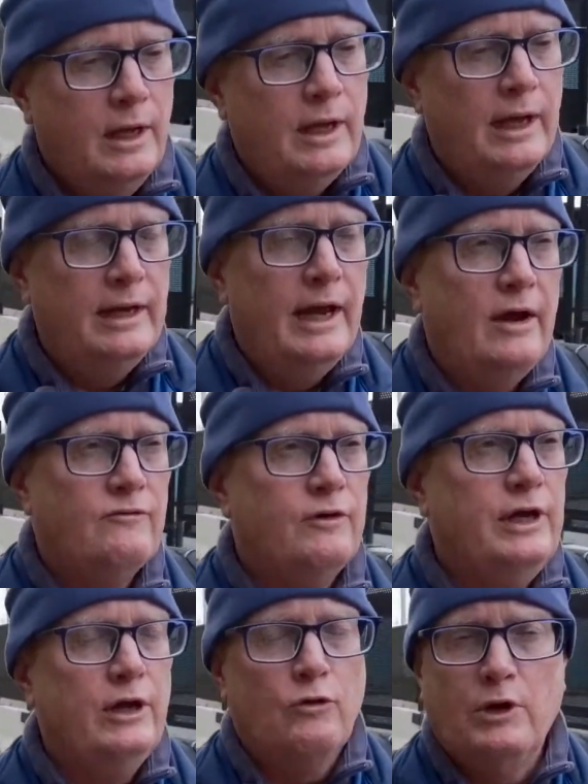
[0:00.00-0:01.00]
and
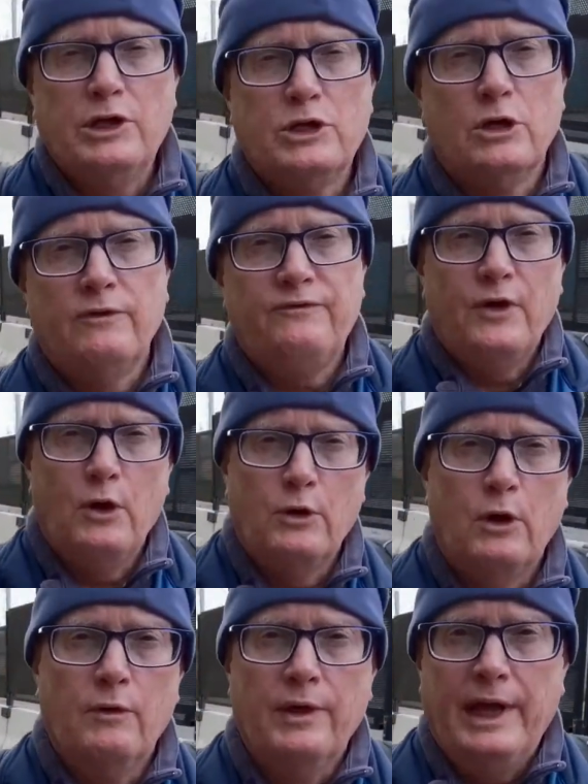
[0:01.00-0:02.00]
every original
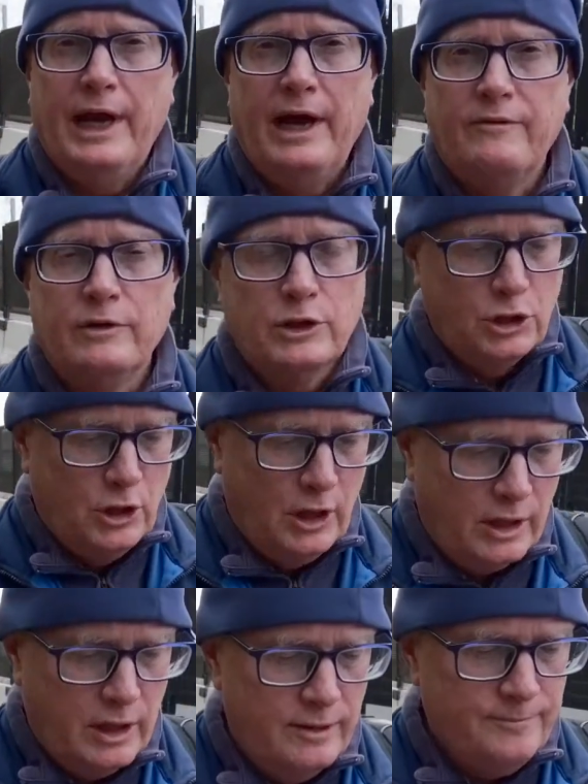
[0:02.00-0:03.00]
photo that I ever took